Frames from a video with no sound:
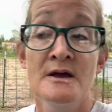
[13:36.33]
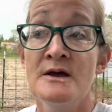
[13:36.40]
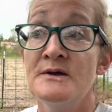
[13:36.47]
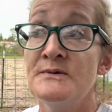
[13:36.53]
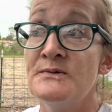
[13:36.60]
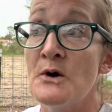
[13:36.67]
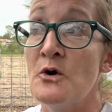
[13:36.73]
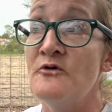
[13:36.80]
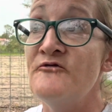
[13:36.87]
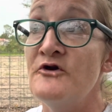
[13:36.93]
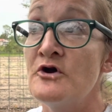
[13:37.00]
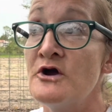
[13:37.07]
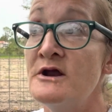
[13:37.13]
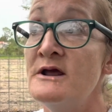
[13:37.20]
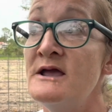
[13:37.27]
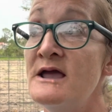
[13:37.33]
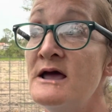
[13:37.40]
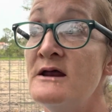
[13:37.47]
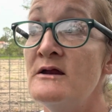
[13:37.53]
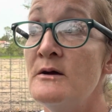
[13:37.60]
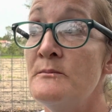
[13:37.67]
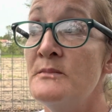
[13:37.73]
So if you're gonna
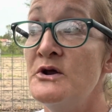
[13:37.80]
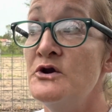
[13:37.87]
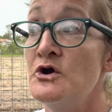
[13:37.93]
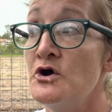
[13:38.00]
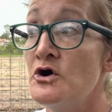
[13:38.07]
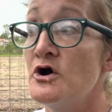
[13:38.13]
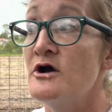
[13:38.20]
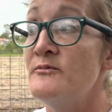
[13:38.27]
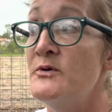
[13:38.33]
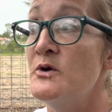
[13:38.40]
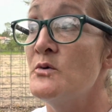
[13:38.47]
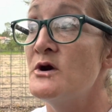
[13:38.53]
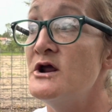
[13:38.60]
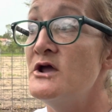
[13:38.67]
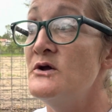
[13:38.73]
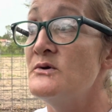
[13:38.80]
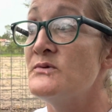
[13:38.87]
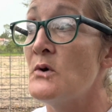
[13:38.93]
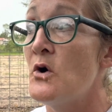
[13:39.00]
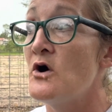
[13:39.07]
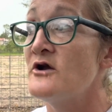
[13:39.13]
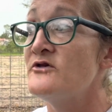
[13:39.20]
get manure, if you wanna use
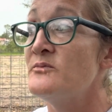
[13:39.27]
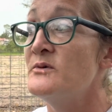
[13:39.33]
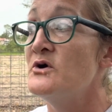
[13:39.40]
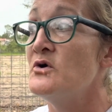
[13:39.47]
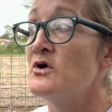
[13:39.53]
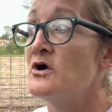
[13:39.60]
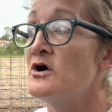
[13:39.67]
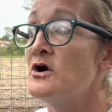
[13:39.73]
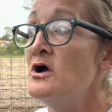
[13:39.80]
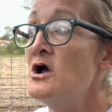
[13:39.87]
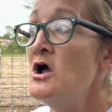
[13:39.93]
horse manure